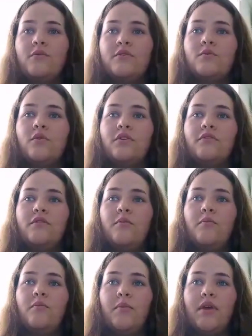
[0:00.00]
was one
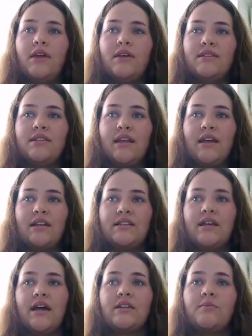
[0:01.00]
of the peers that had
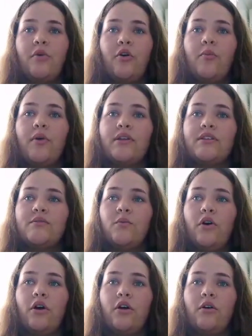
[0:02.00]
attacked Pope and his
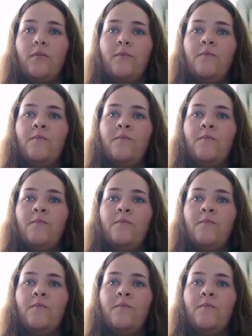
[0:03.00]
work.